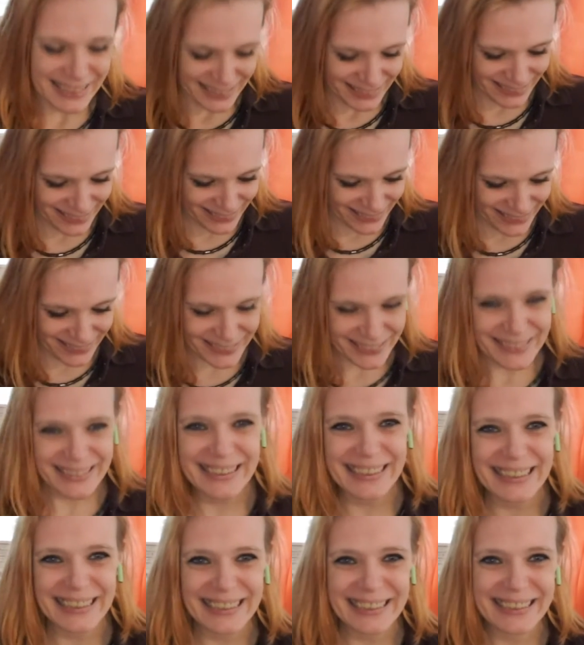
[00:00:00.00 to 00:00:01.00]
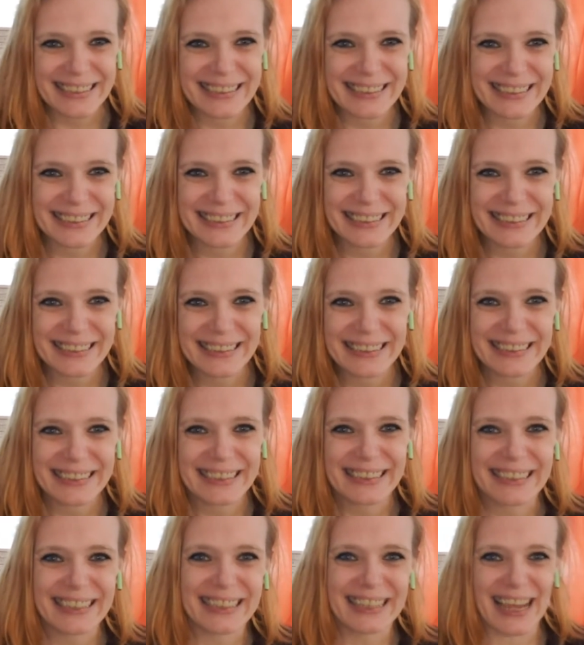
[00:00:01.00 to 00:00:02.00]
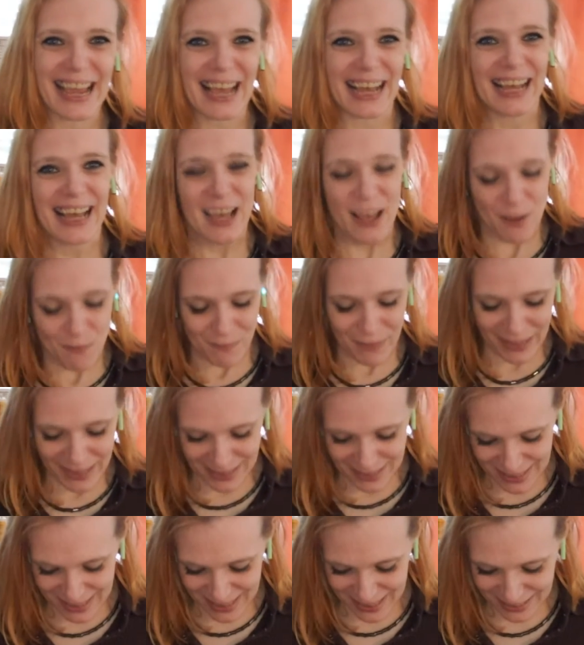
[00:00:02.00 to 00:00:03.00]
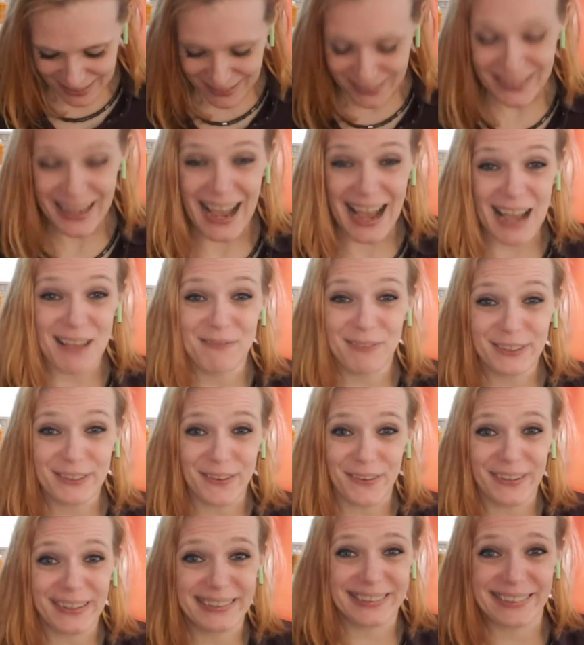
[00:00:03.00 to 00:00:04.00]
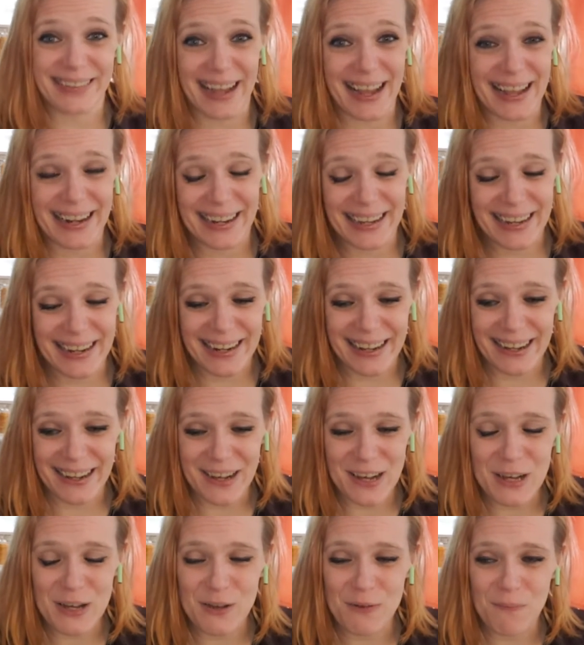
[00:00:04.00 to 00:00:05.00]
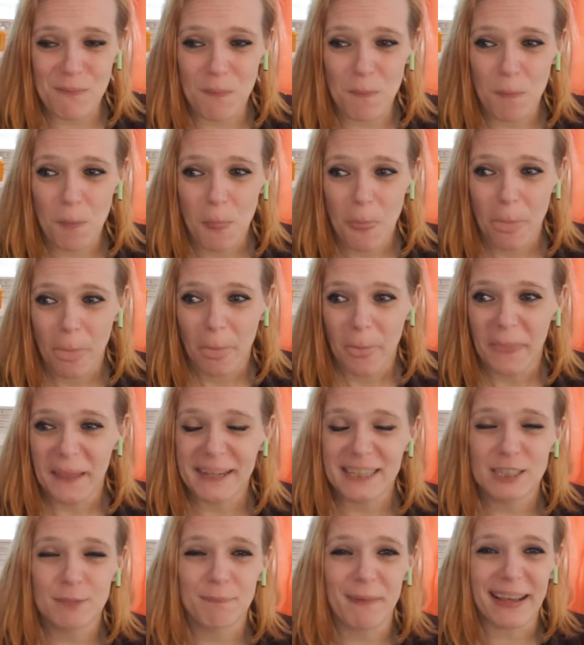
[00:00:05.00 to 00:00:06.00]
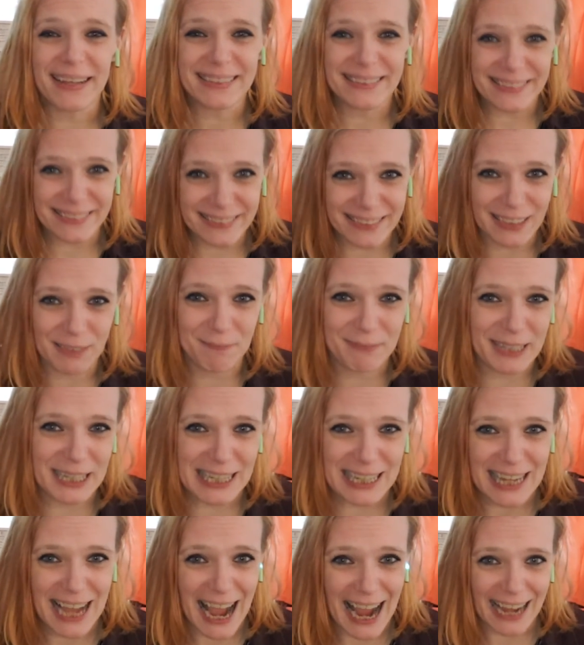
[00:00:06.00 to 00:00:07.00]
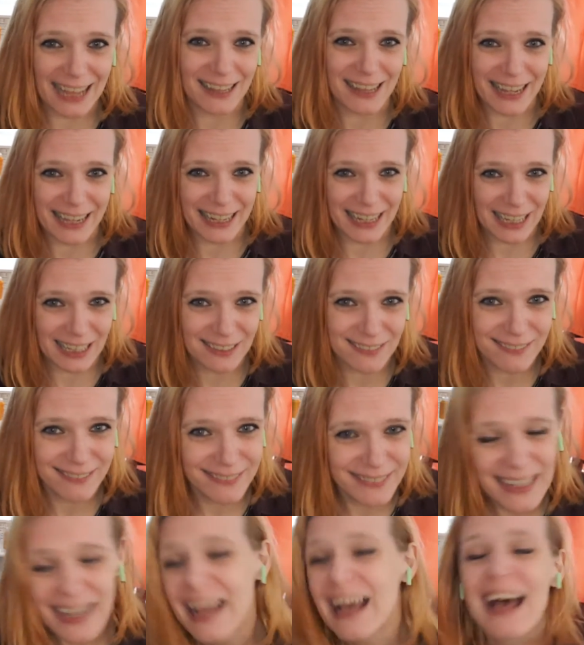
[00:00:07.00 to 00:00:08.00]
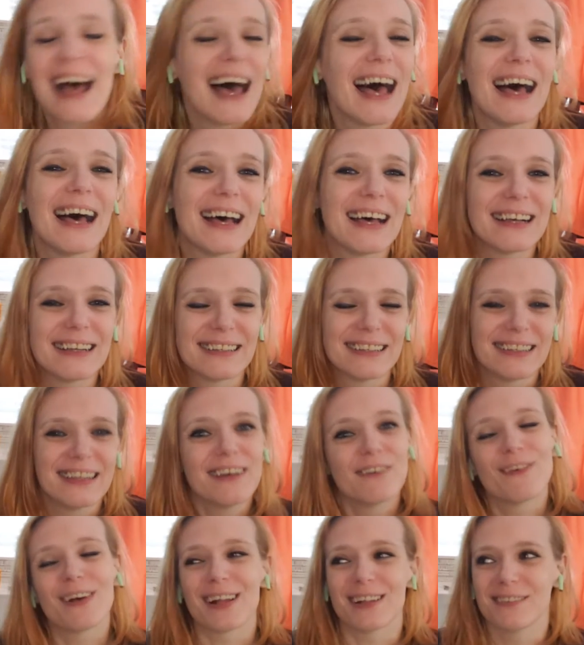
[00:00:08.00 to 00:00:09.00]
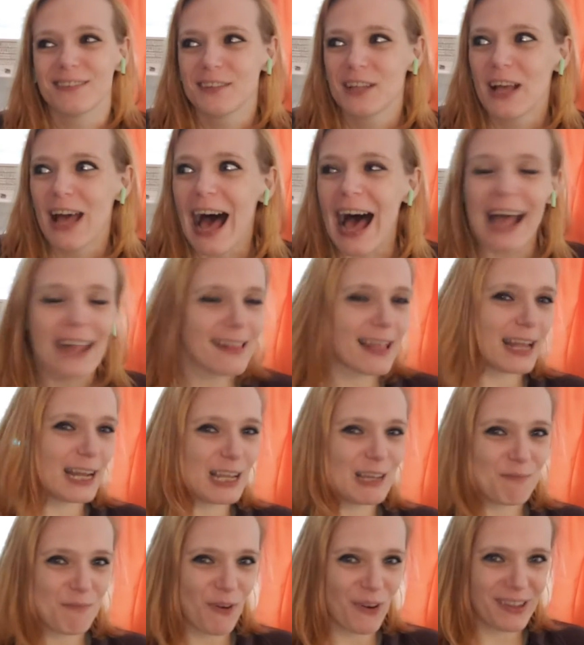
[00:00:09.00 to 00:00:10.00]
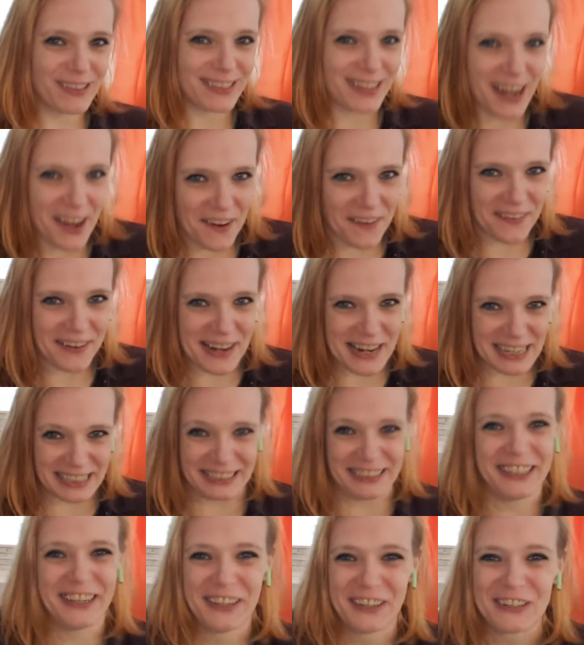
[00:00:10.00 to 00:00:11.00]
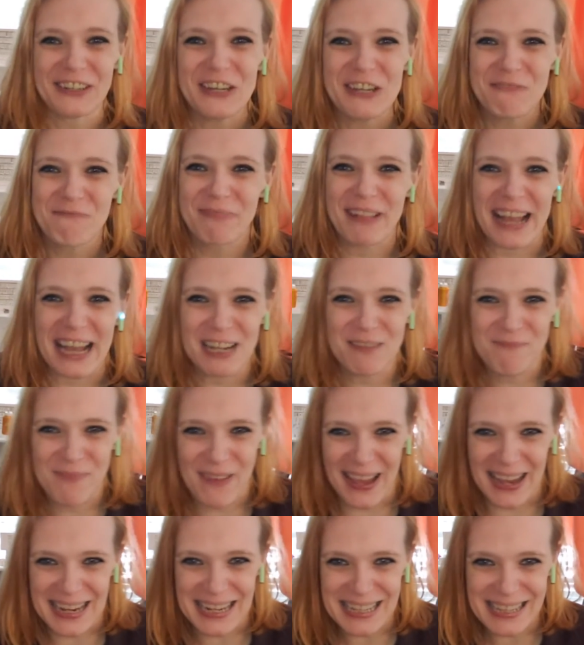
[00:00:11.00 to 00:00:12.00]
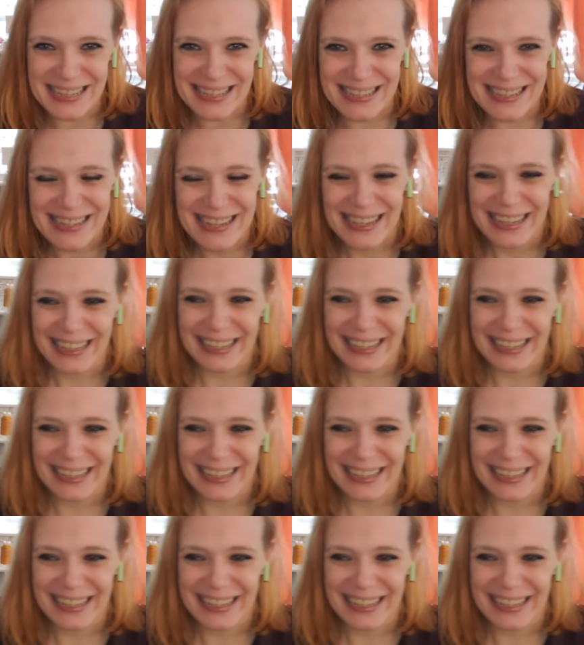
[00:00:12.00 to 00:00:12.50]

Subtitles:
So, yeah. But, so yeah, I'm so excited. Expect to see me highlighting, highlighting more than I already do, plaid paints.